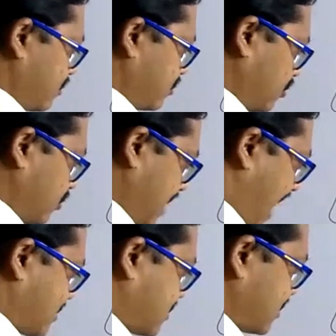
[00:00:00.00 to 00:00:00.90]
through
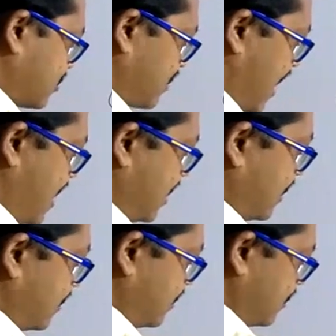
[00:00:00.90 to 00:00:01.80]
ducts into the
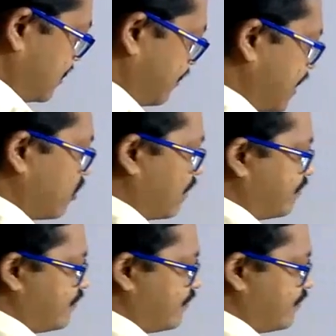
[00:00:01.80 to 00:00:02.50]
frenulum.